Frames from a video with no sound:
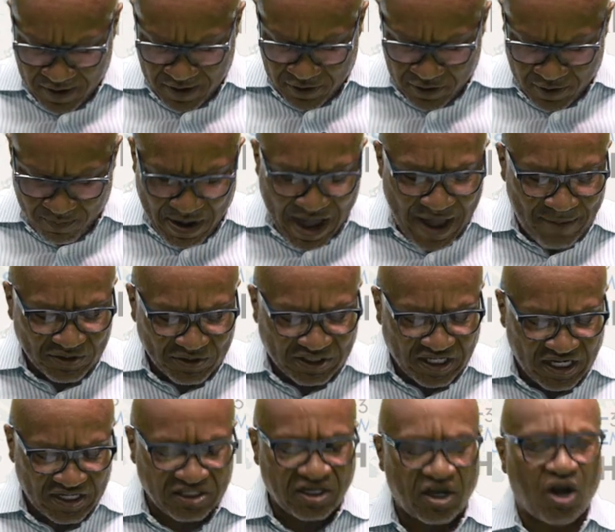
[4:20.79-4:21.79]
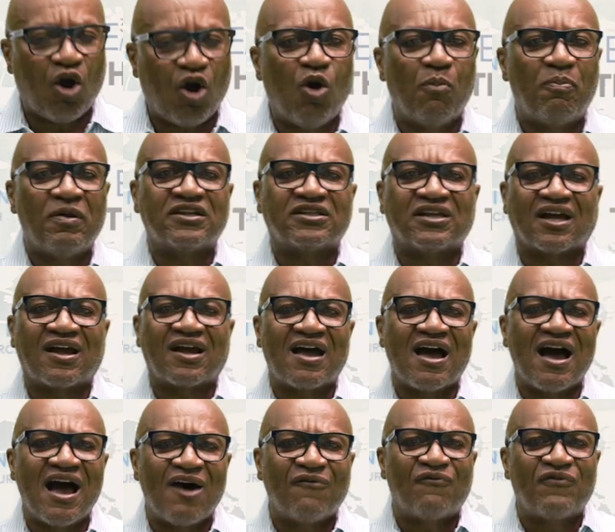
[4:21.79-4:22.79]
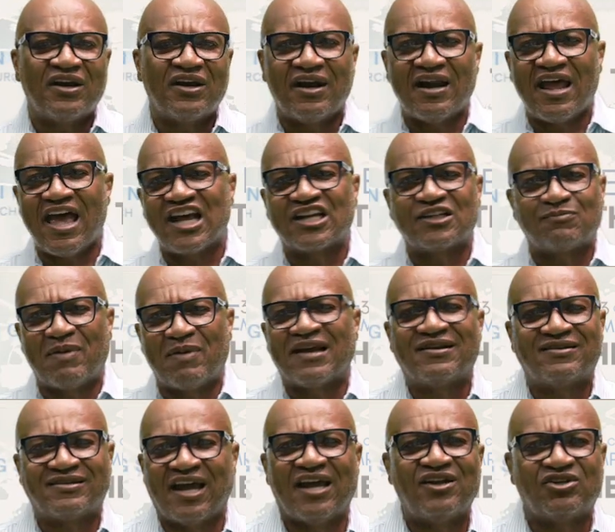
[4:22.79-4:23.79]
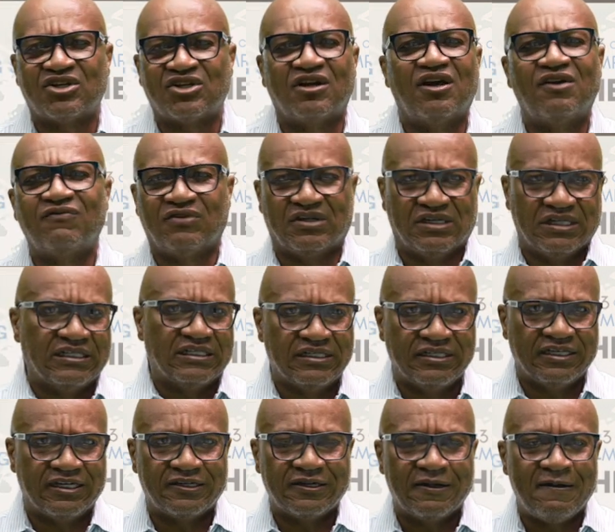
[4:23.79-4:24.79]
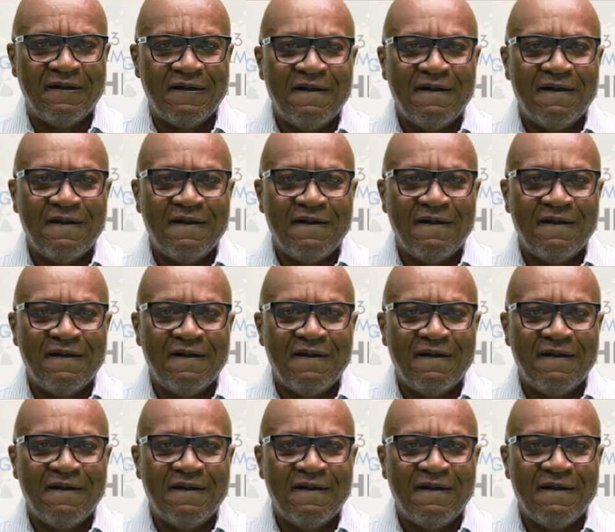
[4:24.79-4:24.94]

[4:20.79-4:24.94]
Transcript: The Bible says that hope is a confident expectation of good,